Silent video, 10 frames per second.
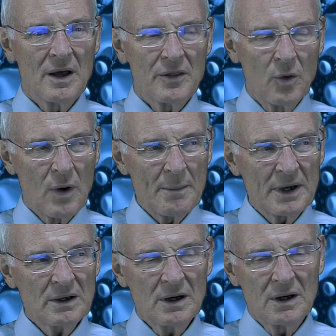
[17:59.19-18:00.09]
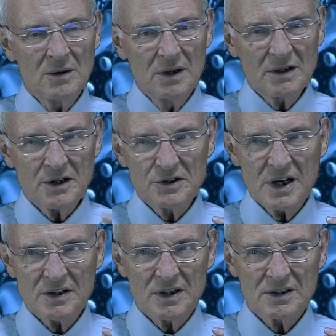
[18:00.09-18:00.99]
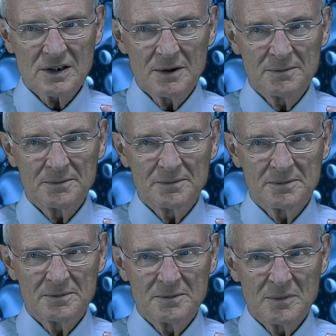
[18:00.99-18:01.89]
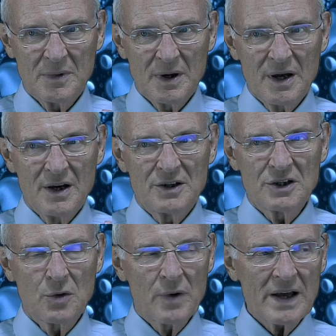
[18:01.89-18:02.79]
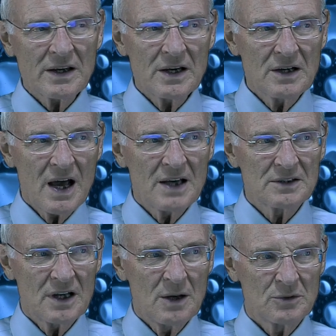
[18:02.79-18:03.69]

The woman looked at Jesus. She recognized that He was